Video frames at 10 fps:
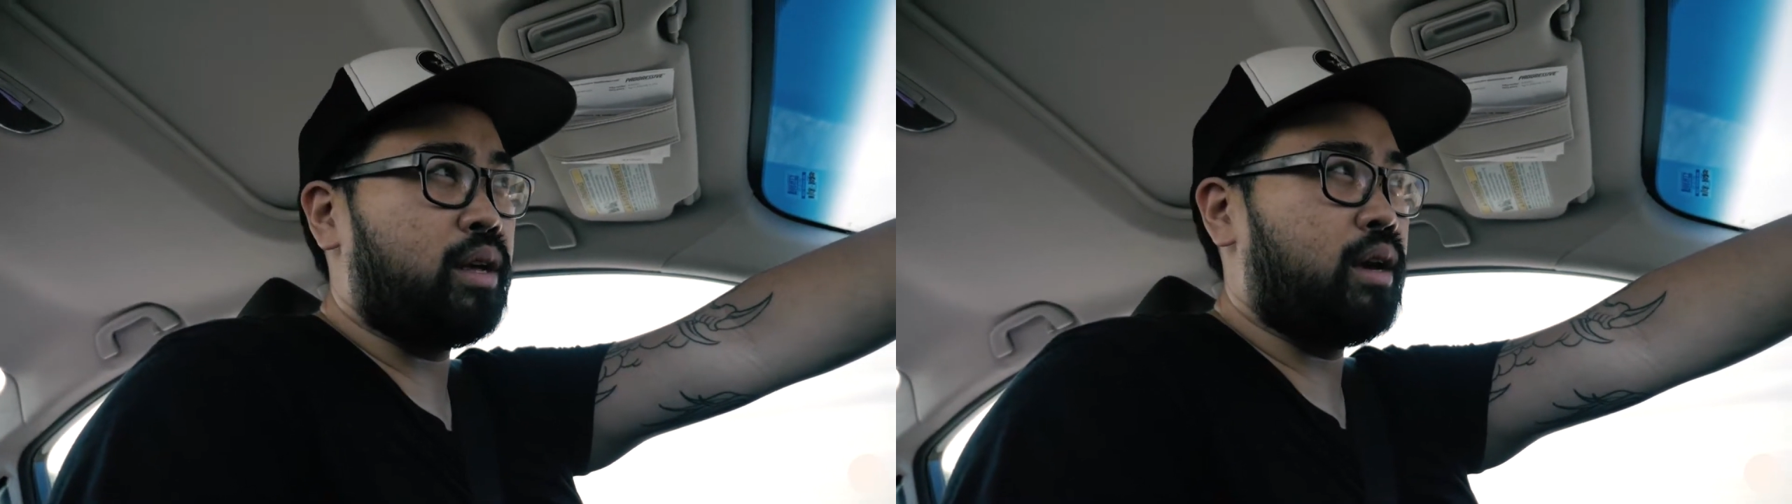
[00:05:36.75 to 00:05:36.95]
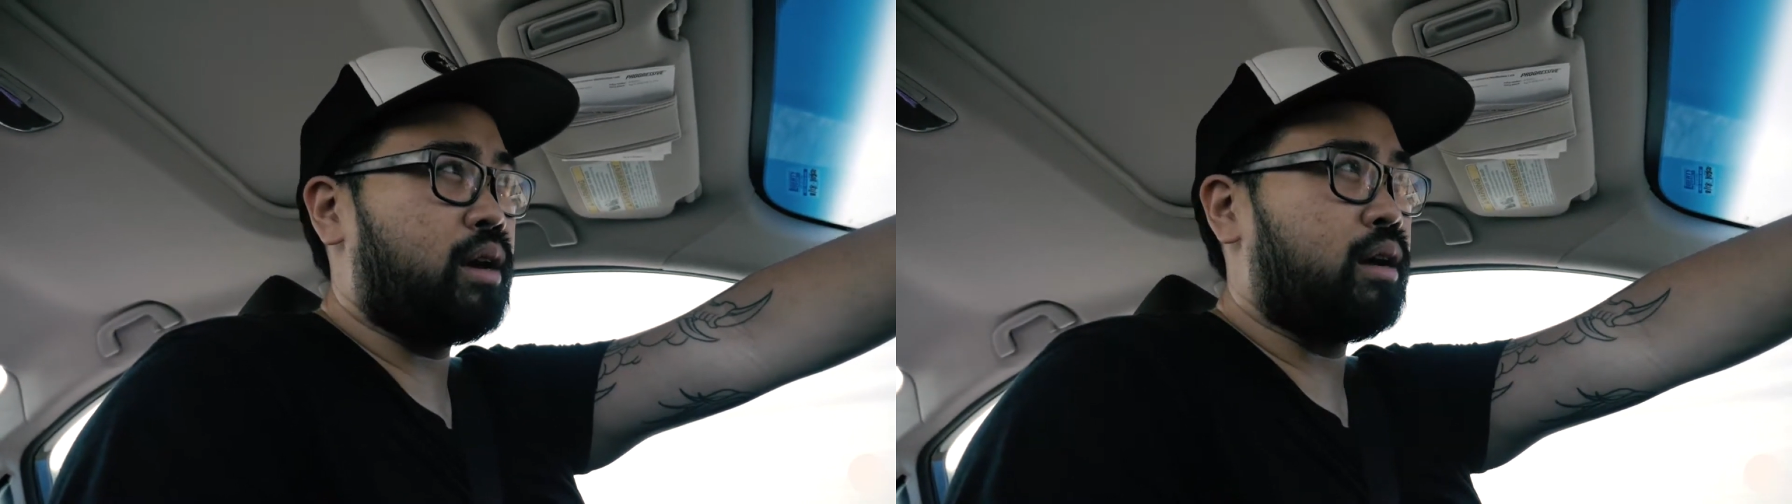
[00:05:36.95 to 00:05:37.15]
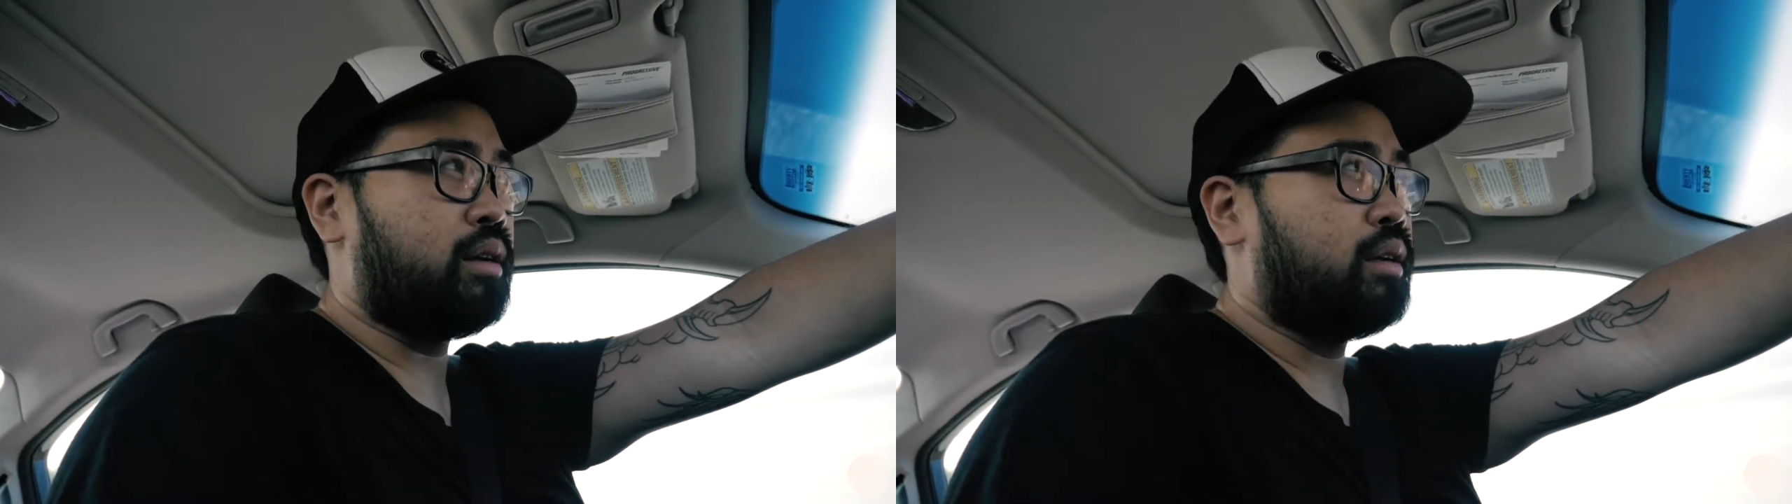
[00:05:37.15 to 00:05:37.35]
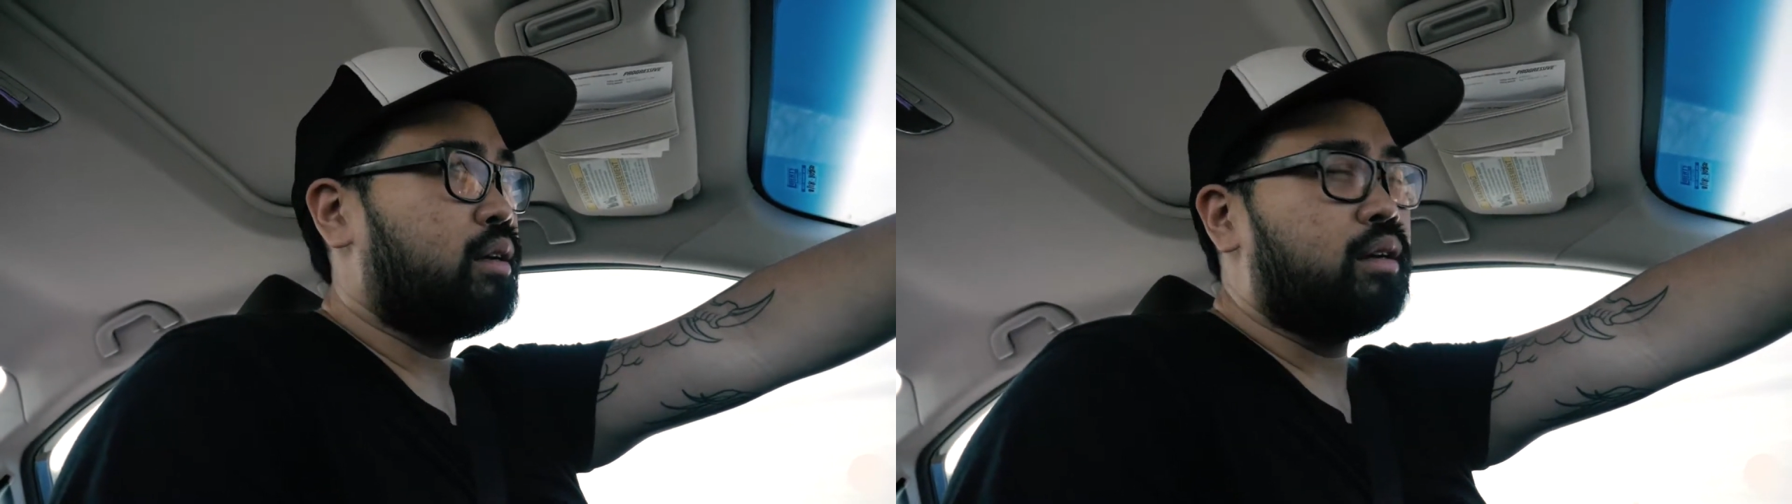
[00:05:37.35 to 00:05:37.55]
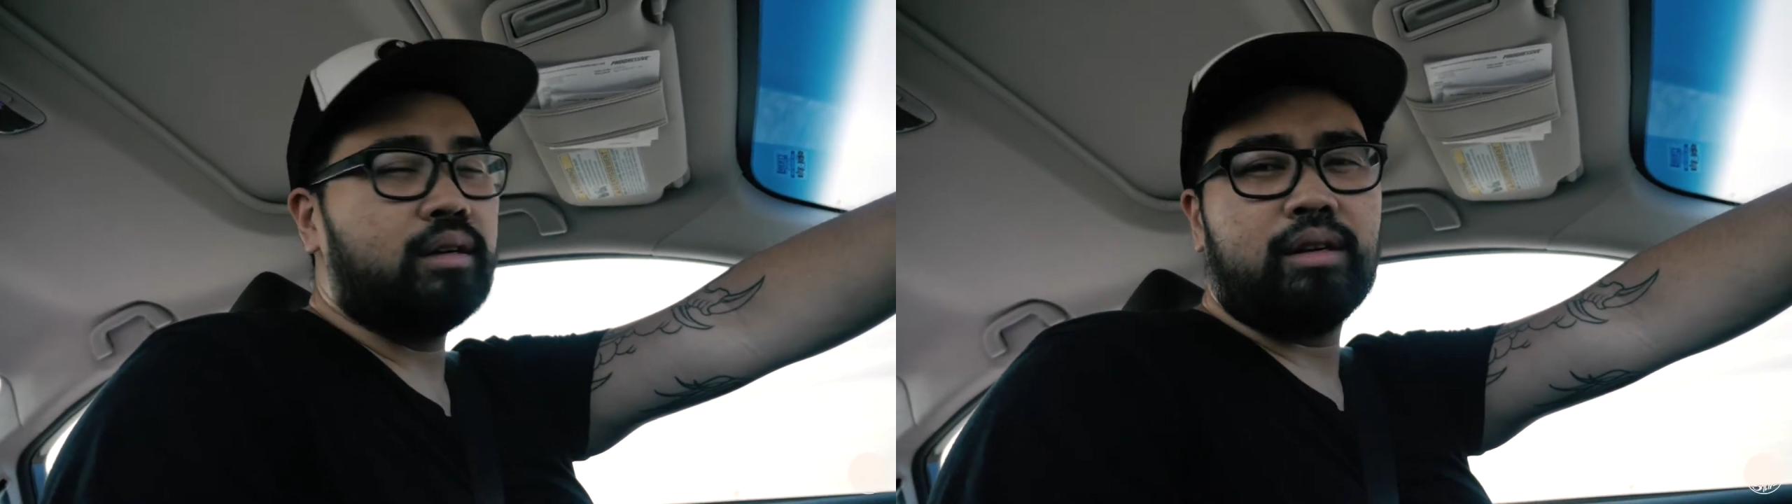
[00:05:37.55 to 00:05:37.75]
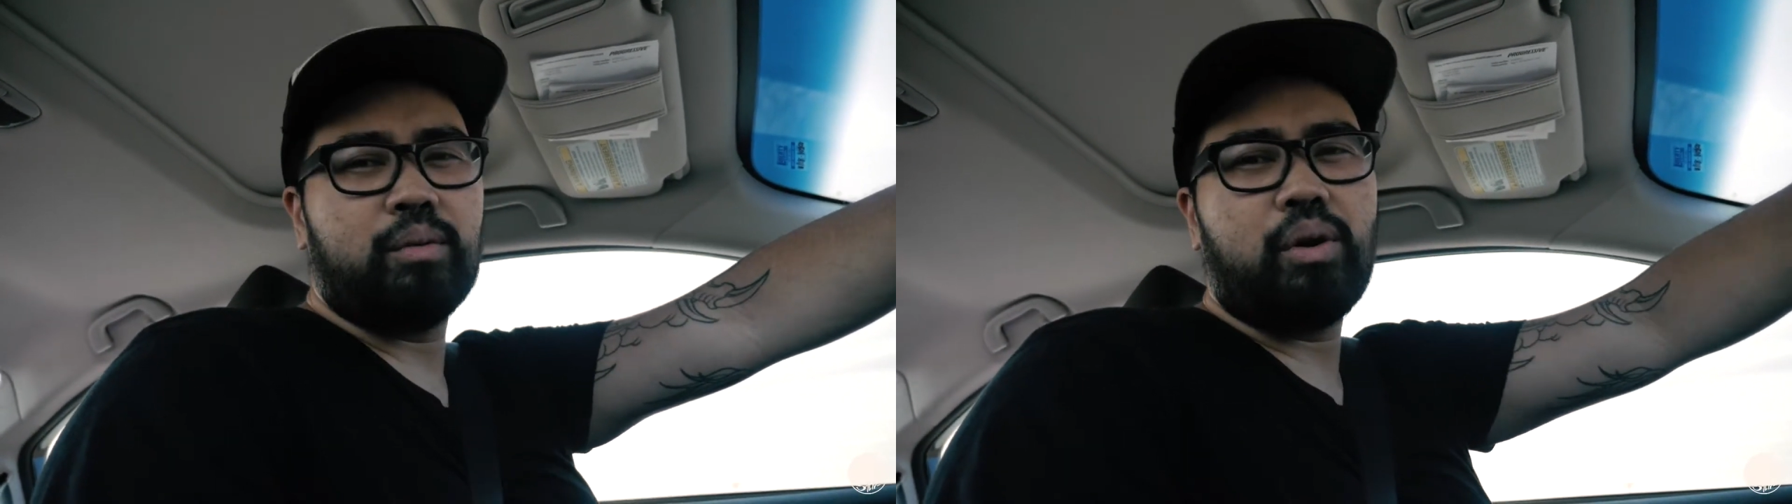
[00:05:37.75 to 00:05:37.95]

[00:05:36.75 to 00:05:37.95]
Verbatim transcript: Uh,